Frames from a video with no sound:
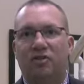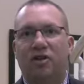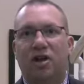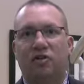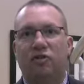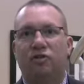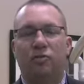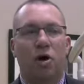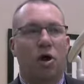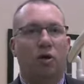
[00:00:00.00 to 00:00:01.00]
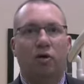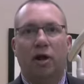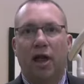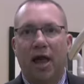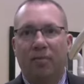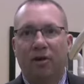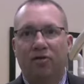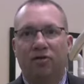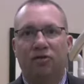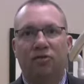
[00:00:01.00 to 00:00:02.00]
has to get too small, or the lab
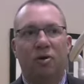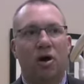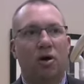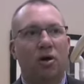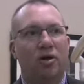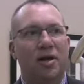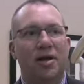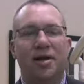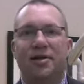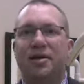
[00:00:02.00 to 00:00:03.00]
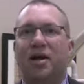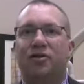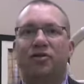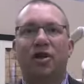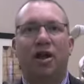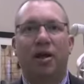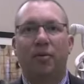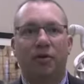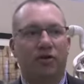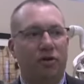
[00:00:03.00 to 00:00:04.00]
gets too small, or the doctor's not able
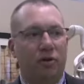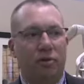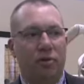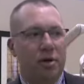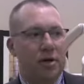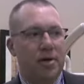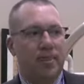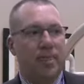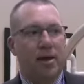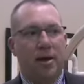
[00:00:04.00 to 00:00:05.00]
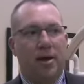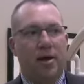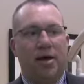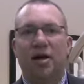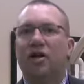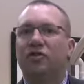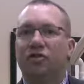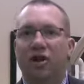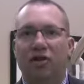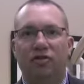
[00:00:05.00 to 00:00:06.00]
to do a
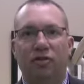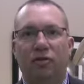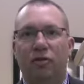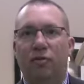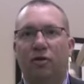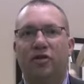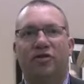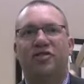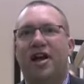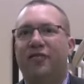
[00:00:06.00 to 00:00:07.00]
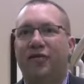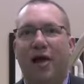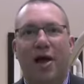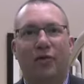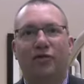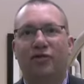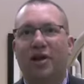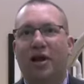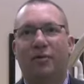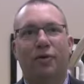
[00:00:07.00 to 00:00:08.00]
consultation room. The staff lounge has
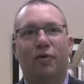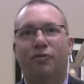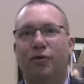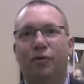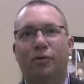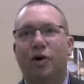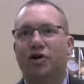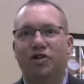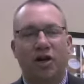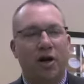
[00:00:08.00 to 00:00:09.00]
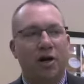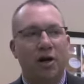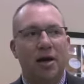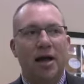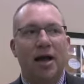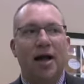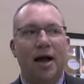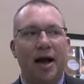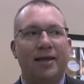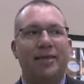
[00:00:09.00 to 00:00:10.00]
got room for 1 chair.
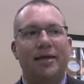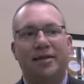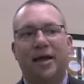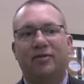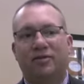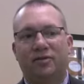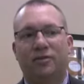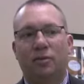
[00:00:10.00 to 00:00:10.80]
And I think that's,